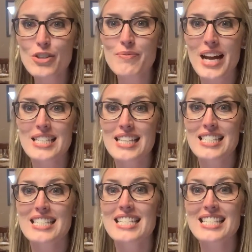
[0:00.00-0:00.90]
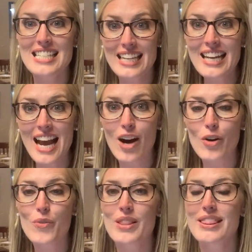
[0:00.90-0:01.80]
reminds us to stick it
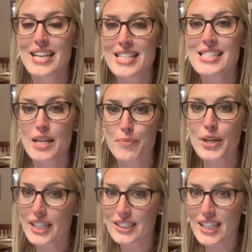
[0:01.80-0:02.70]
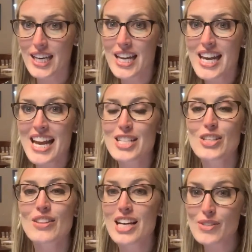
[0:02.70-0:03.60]
out when things get prickly. And
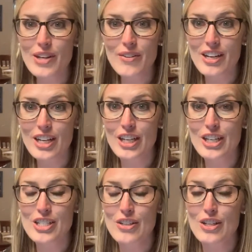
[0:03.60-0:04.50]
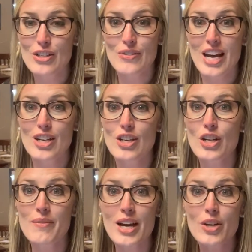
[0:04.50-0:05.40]
so that's what I want to encourage you to do, that
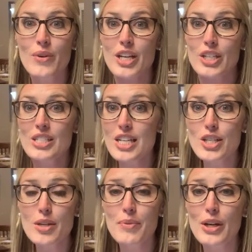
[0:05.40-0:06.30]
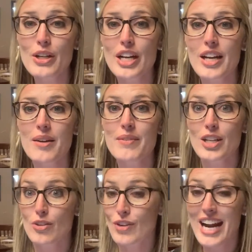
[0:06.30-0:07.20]
no matter what, in your teaching program
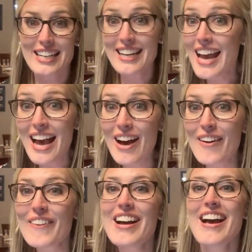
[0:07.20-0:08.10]
right now,